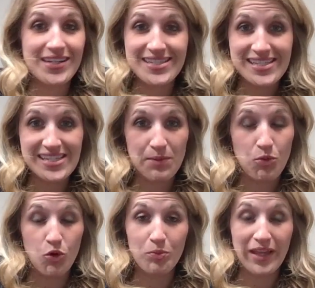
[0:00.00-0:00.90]
existing
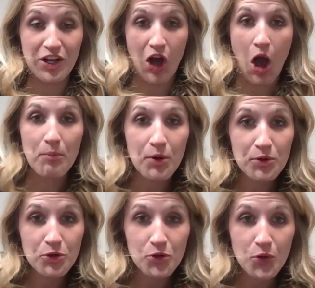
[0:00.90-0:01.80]
pull plate combo in
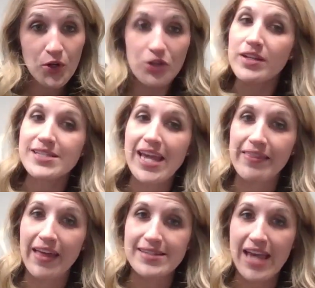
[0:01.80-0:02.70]
your door, you can take
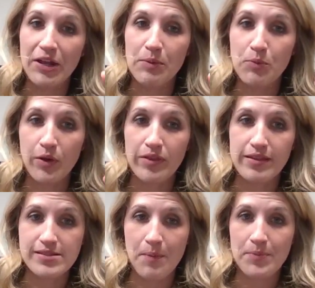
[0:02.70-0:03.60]
that down and put
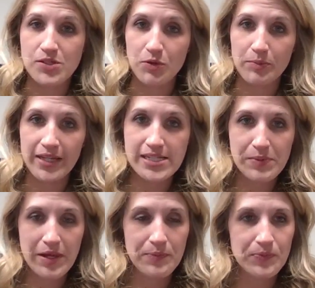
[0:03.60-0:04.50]
this up as a
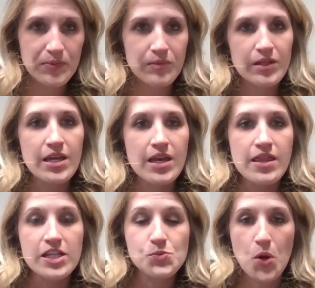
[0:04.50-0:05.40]
replacement.
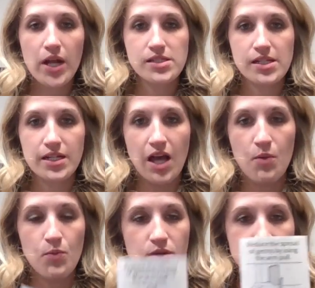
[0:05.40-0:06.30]
This product's going to
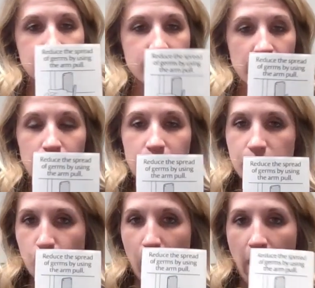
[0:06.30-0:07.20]
come with a sticker
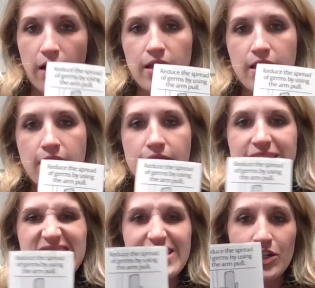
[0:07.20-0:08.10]
as well. This
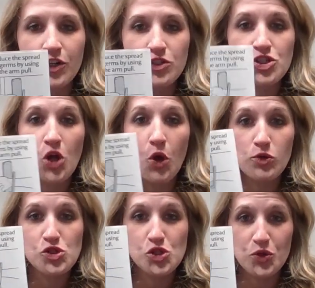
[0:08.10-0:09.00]
sticker shows
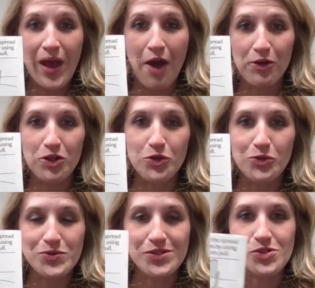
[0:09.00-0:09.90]
you how to
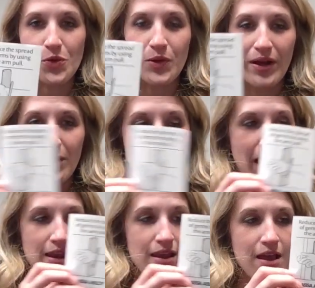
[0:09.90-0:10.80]
use it, so we
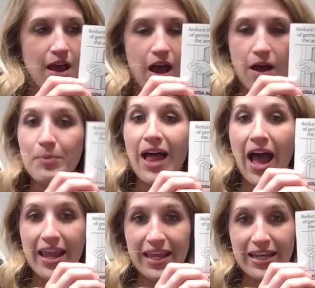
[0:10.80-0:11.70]
recommend
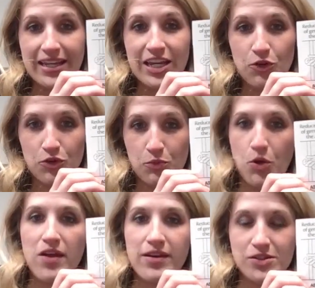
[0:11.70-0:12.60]
applying it near the
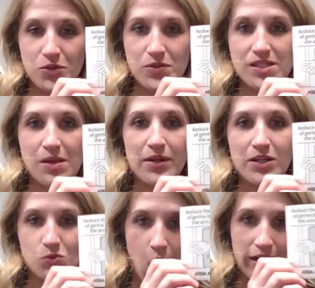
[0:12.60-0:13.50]
product so if
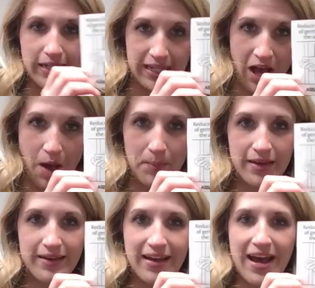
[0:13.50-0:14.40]
somebody's walking up,
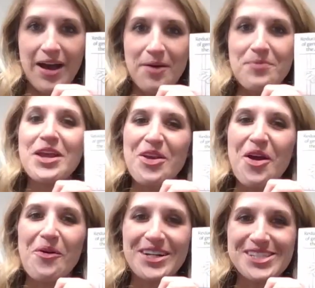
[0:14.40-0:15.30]
they know
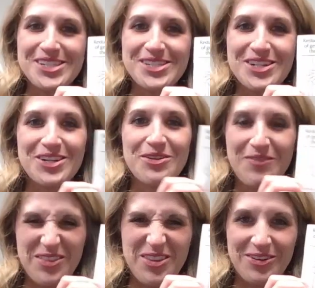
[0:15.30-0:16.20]
what to do if
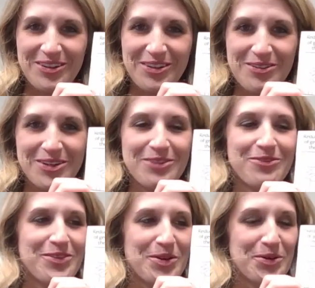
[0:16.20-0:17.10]
they're a little
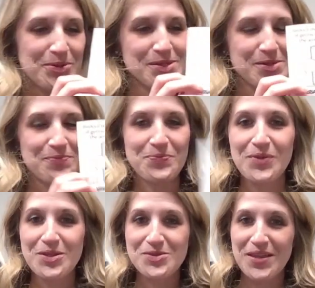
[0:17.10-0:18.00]
confused.
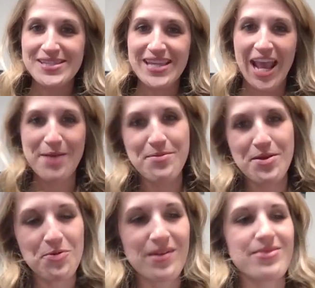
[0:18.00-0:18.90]
So that's the
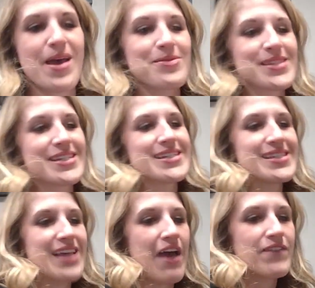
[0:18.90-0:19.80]

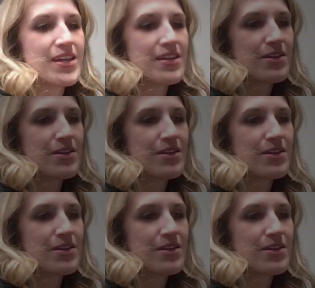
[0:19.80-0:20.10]
AP1007.